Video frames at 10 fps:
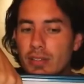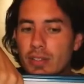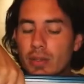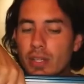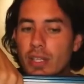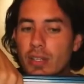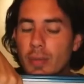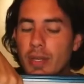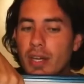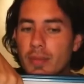So the
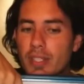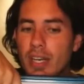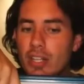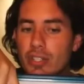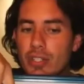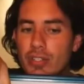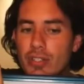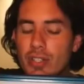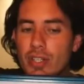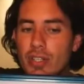ego becomes
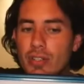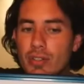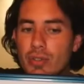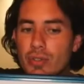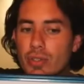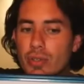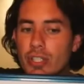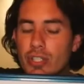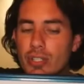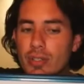ashes to
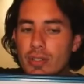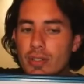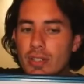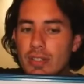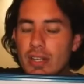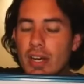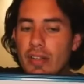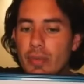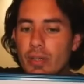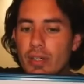nourish this other